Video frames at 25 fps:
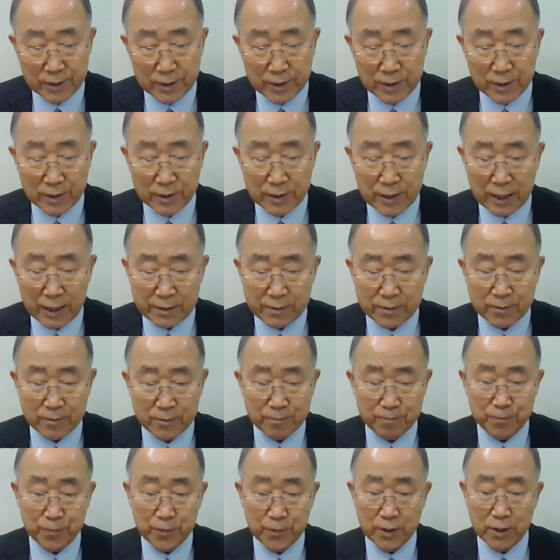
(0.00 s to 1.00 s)
Yet,
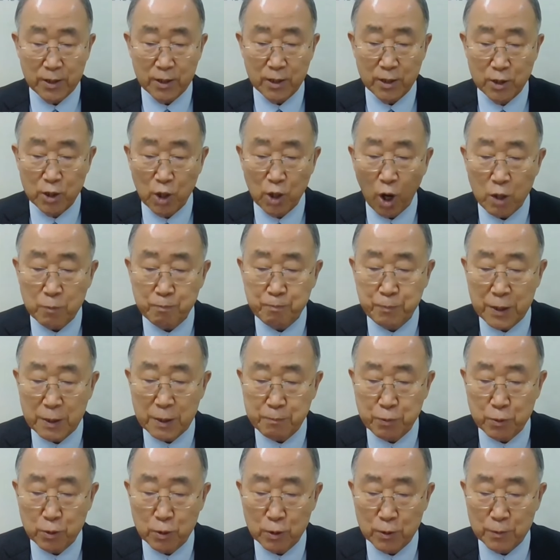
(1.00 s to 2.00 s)
young
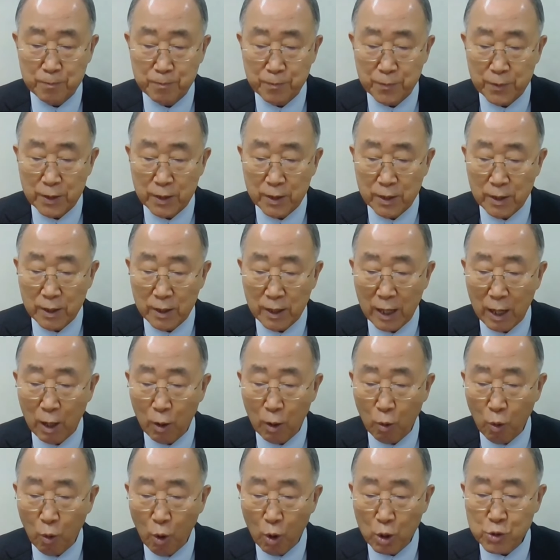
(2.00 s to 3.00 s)
people are
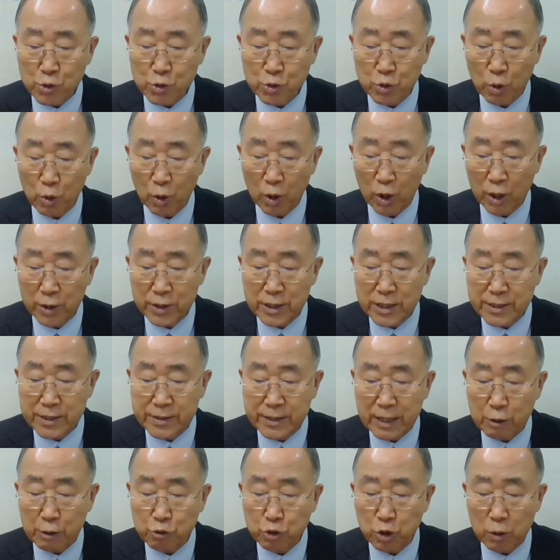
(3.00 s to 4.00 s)
also an
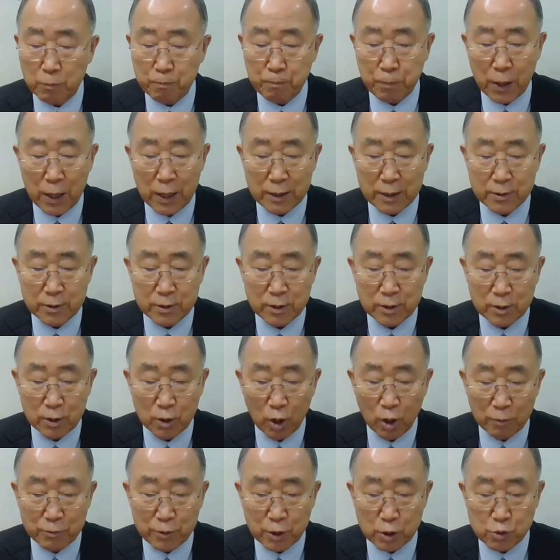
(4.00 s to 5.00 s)
essential part
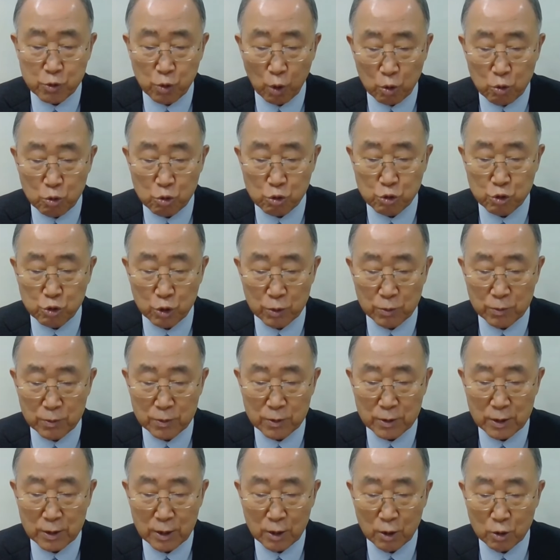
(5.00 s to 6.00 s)
of the solution
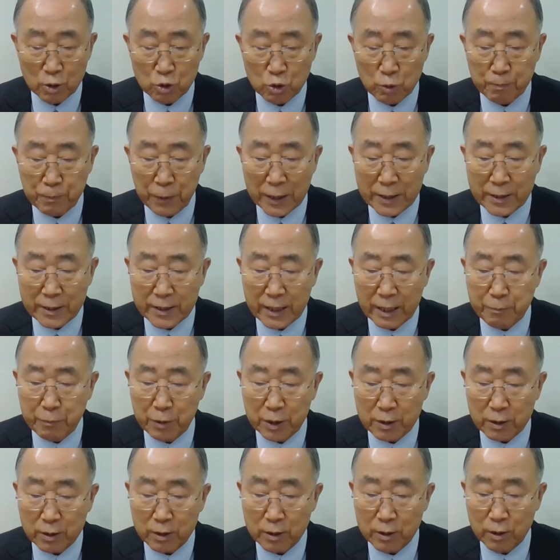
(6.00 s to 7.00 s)
to
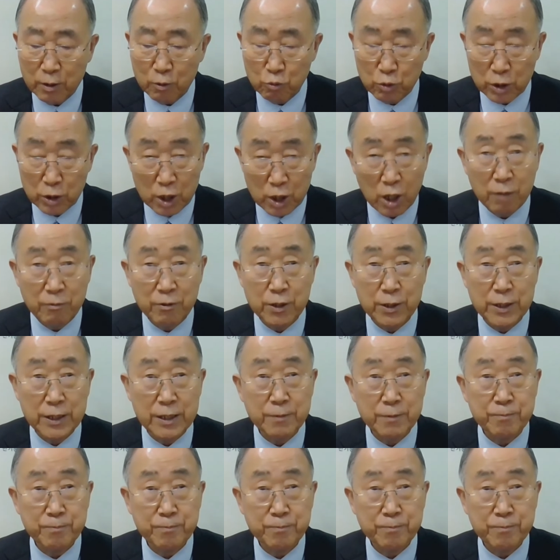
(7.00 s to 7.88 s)
pandemic recovery.